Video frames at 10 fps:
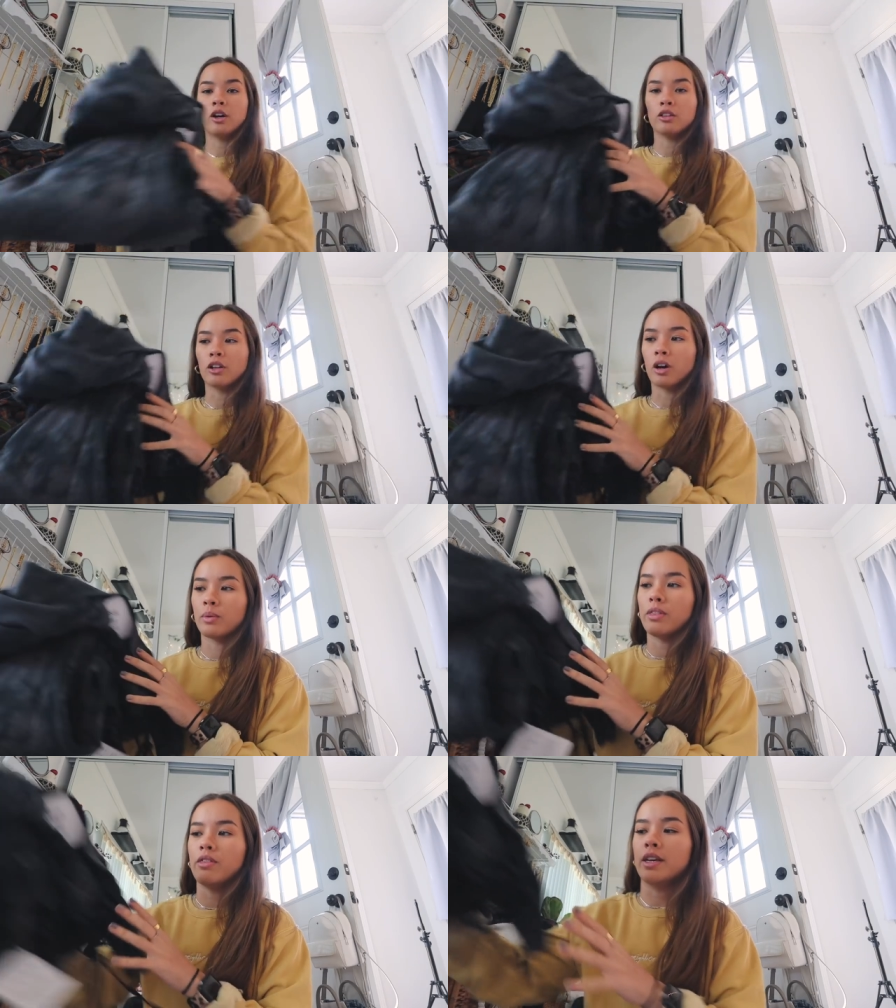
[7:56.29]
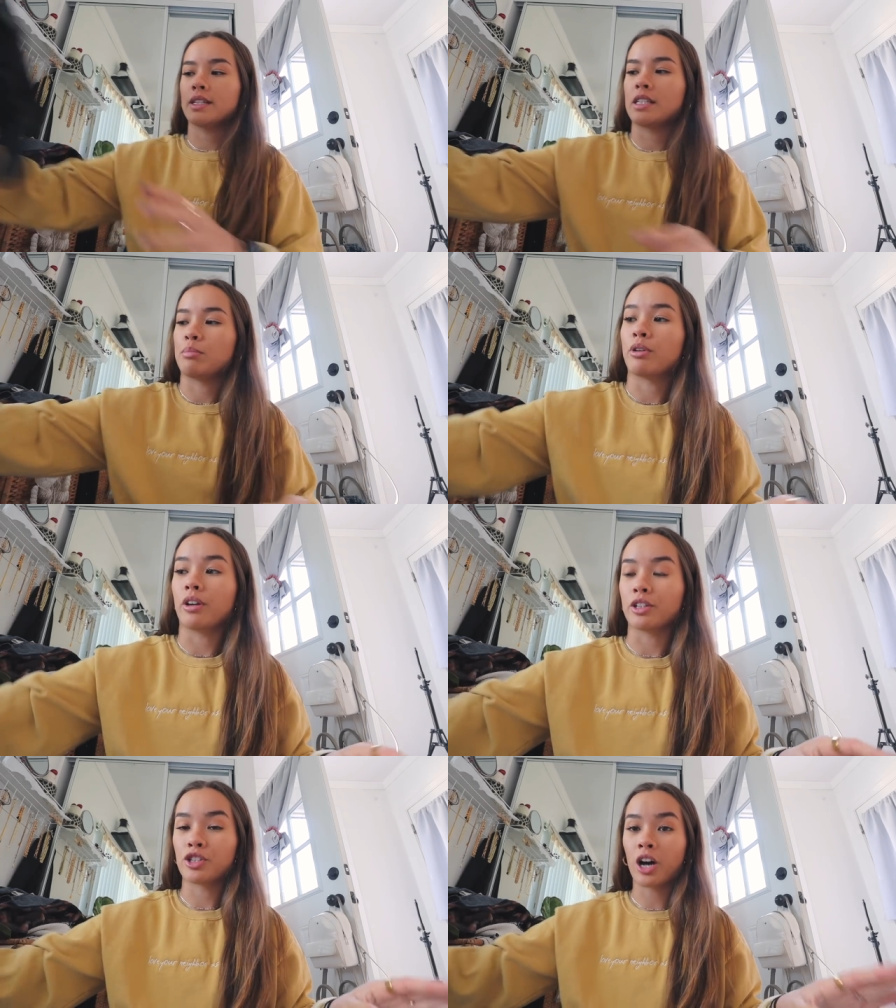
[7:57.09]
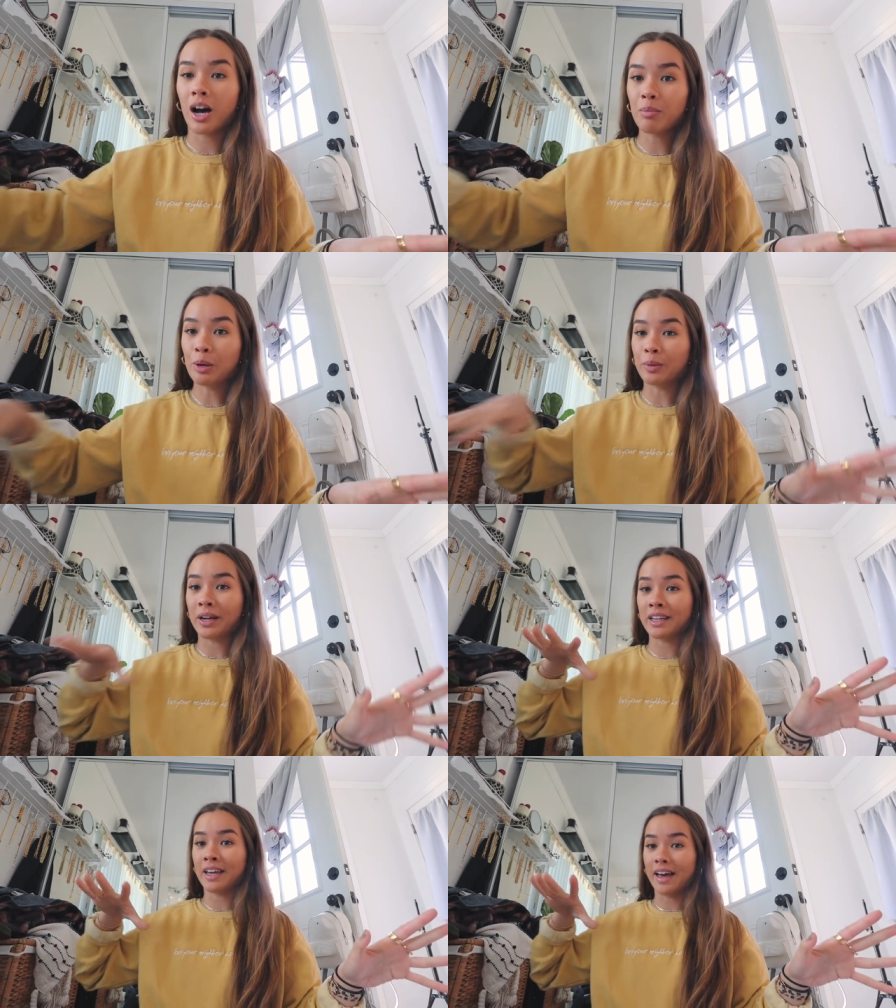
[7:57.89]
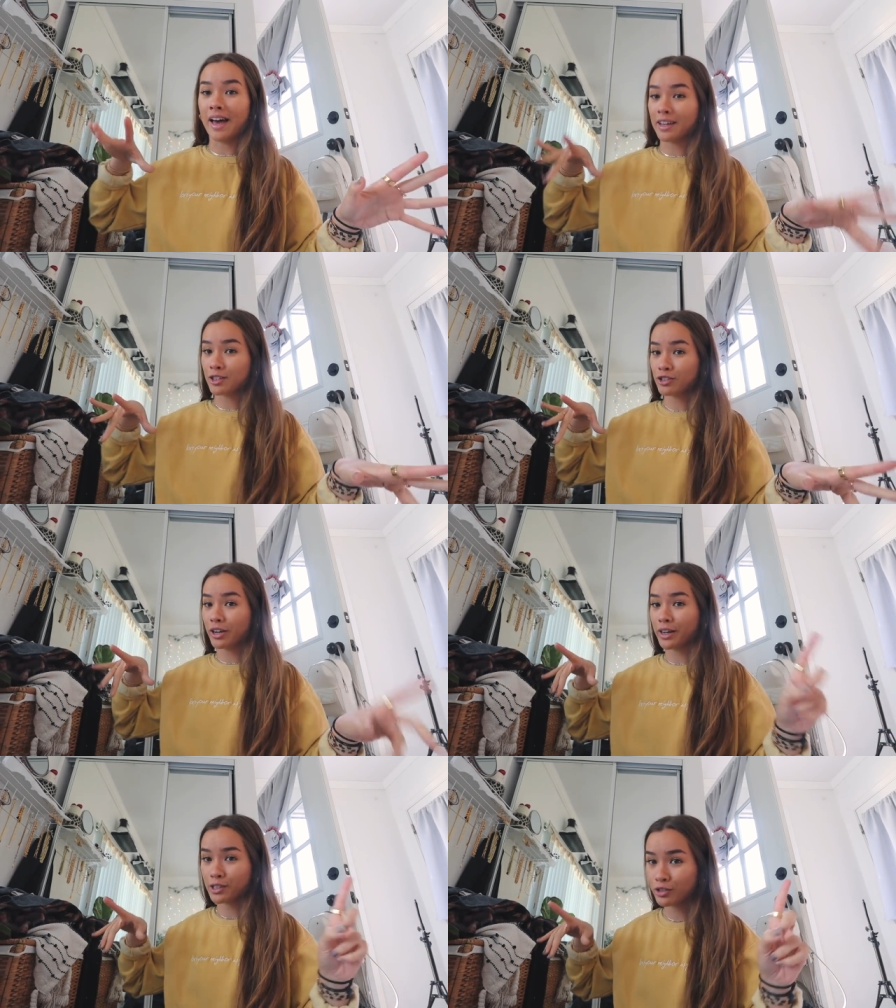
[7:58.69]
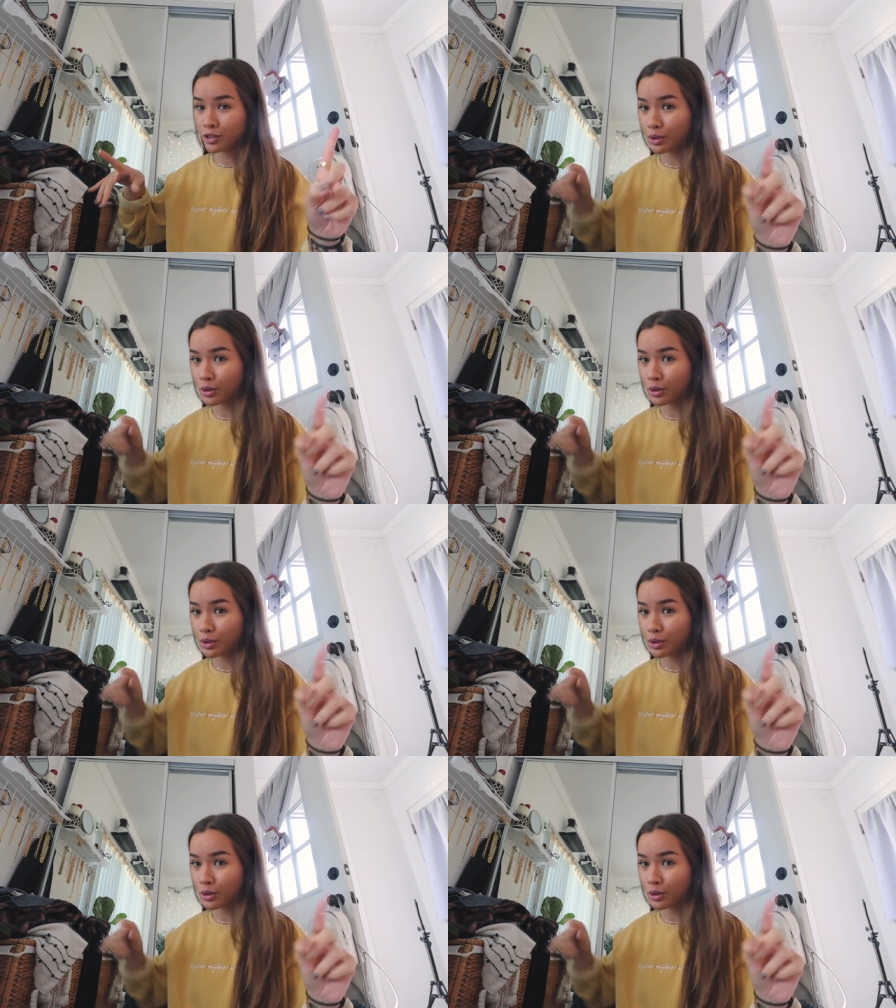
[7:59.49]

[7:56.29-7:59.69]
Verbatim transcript: along with this to put on top when I get extra, extra